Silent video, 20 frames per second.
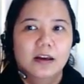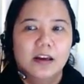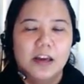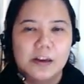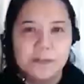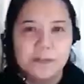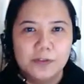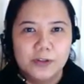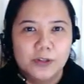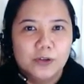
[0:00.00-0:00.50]

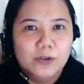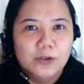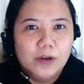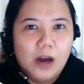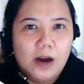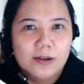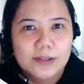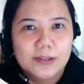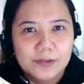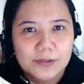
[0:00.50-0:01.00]
if you don't know
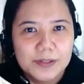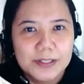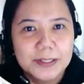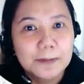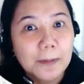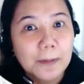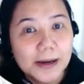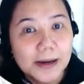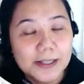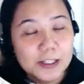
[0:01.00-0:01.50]
how to
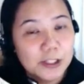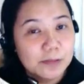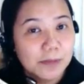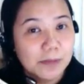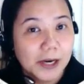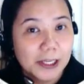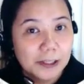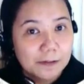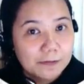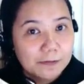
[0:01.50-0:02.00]
respond, you
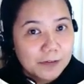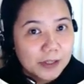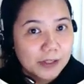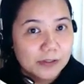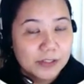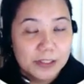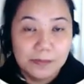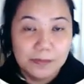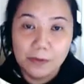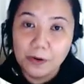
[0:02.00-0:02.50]
might
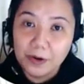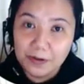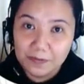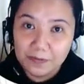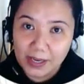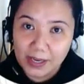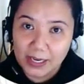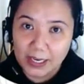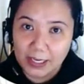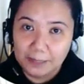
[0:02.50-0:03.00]
feel
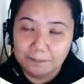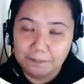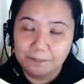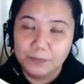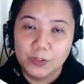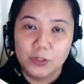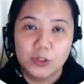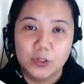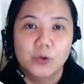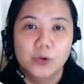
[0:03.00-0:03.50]
demotivated.
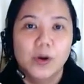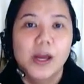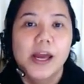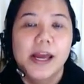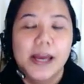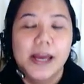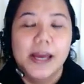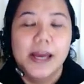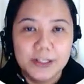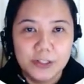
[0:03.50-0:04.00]
So
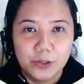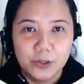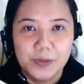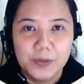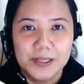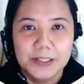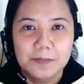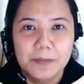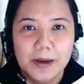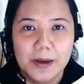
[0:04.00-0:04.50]
it's
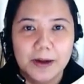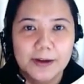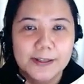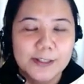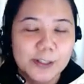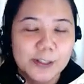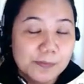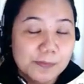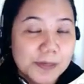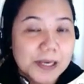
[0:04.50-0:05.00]
always better
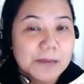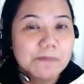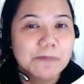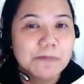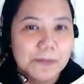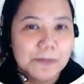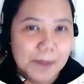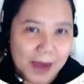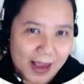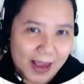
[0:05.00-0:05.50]
to be
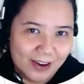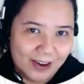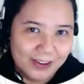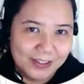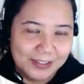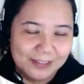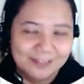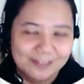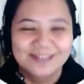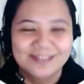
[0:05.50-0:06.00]
prepared.
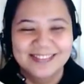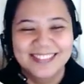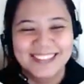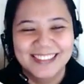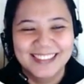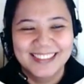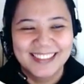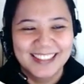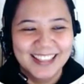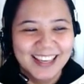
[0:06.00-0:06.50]

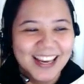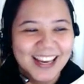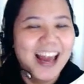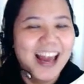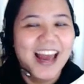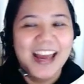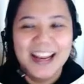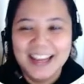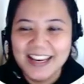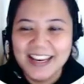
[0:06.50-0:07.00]

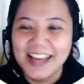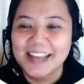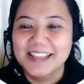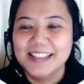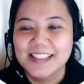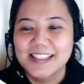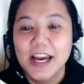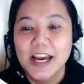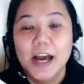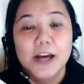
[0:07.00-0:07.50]

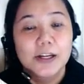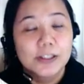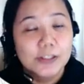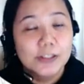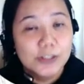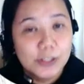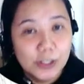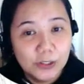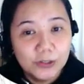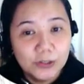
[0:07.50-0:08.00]
Next,
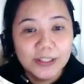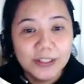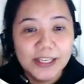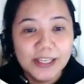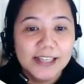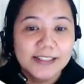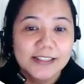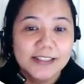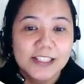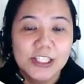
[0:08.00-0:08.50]
don't
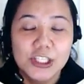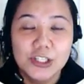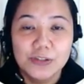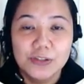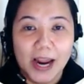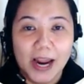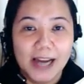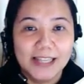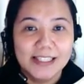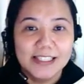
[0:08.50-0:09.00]
get
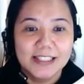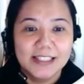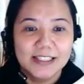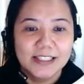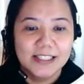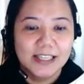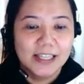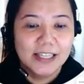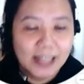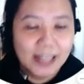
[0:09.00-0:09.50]
distracted
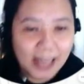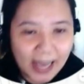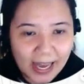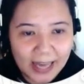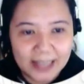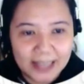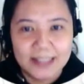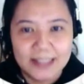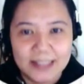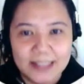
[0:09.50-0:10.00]
in
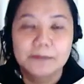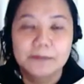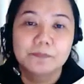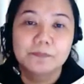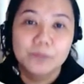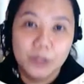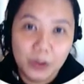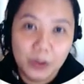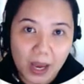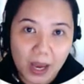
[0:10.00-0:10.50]
class.
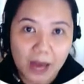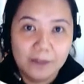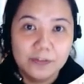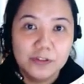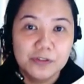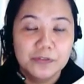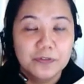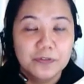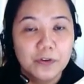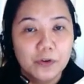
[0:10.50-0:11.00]
You have
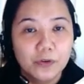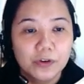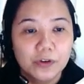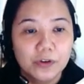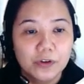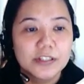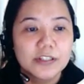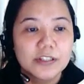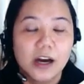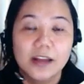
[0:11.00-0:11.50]
to
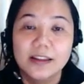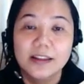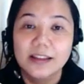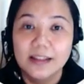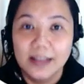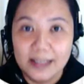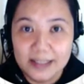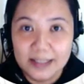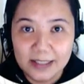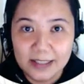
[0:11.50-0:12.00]
focus on the
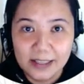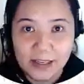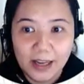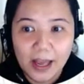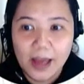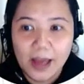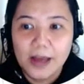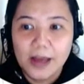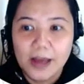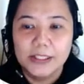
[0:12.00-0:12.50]
lesson.
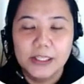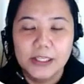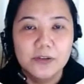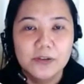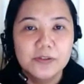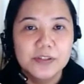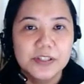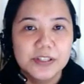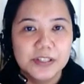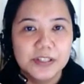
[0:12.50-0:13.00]

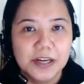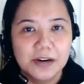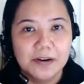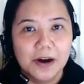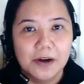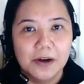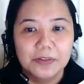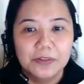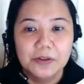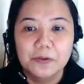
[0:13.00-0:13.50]
Don't stare
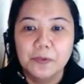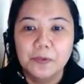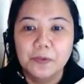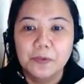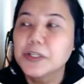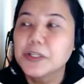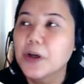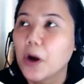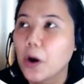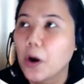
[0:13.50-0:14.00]
out the
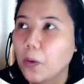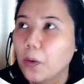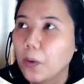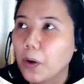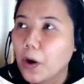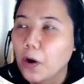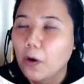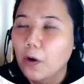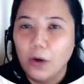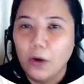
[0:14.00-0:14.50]
window,
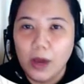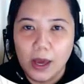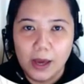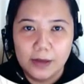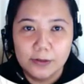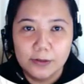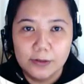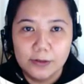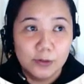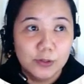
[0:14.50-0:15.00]

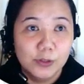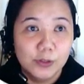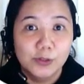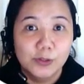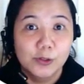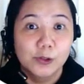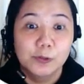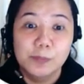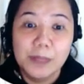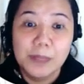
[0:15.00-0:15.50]
and also
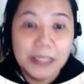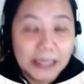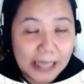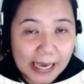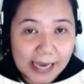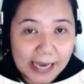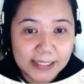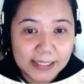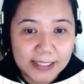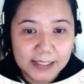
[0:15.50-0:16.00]
don't be
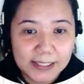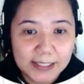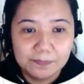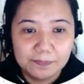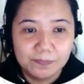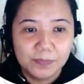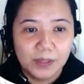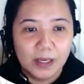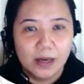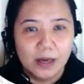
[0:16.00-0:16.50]
late.
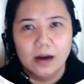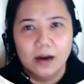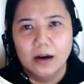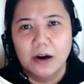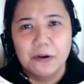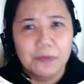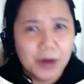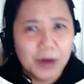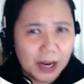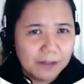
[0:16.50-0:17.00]

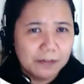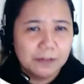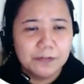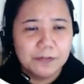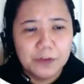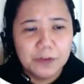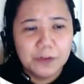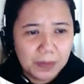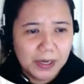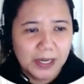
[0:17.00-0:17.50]
Arrive a
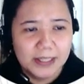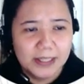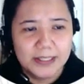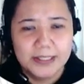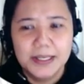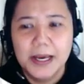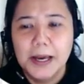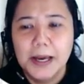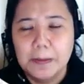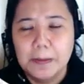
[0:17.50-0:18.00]
few
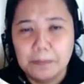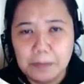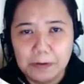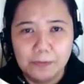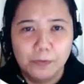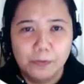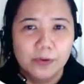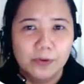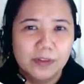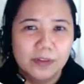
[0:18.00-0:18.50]
minutes
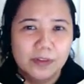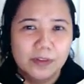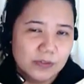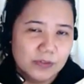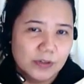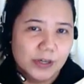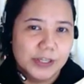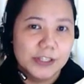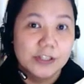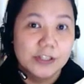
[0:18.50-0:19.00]
before the
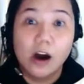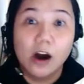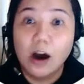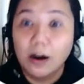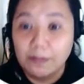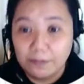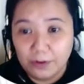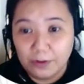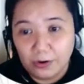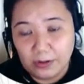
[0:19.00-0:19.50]
start
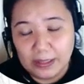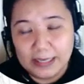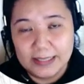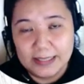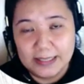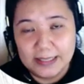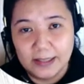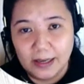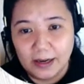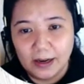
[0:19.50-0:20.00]
of your
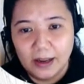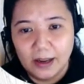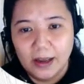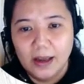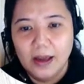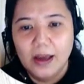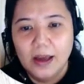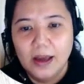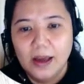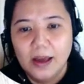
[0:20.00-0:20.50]
lesson.
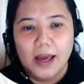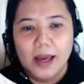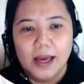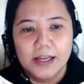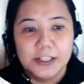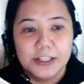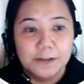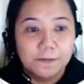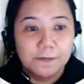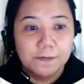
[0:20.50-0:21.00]

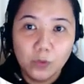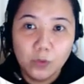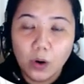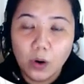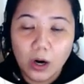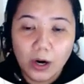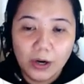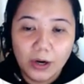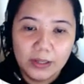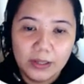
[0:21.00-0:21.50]
And if you
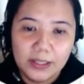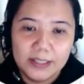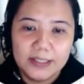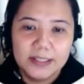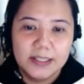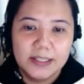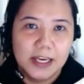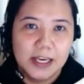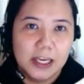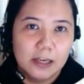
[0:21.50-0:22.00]
are,
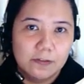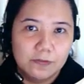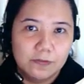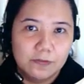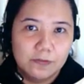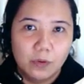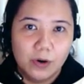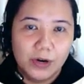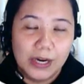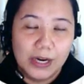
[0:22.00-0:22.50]
let's say, if
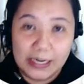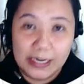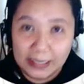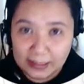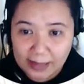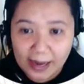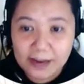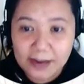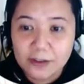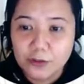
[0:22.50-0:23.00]
you are in a
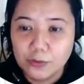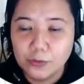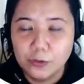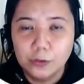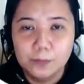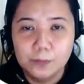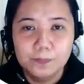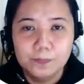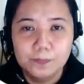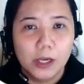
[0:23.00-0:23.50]

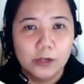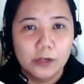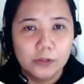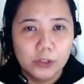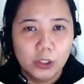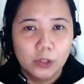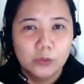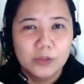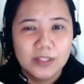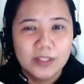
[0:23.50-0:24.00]
classroom,
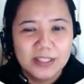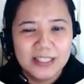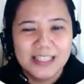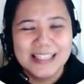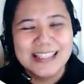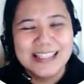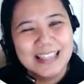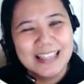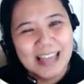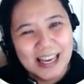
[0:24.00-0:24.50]
don't
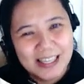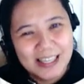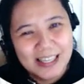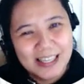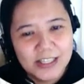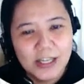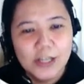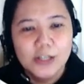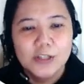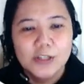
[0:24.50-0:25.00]
sit
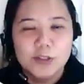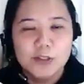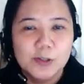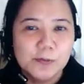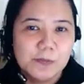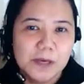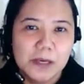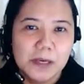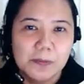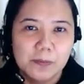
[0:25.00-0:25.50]
next
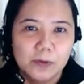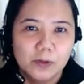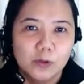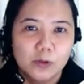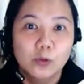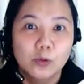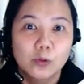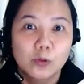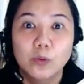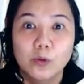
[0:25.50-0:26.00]
to
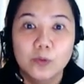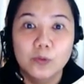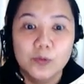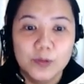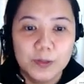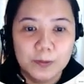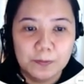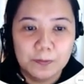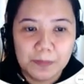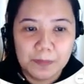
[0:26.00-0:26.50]
people who won't
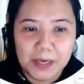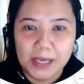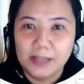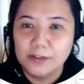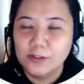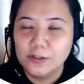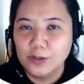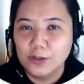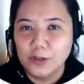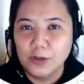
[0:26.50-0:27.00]
speak
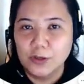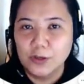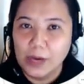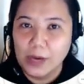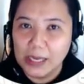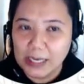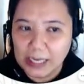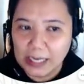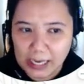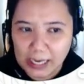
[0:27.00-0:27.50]
to you
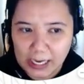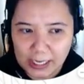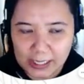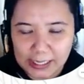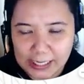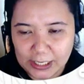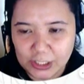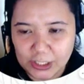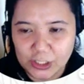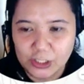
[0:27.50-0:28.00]
in
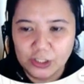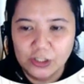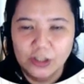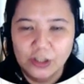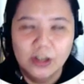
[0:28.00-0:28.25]
English.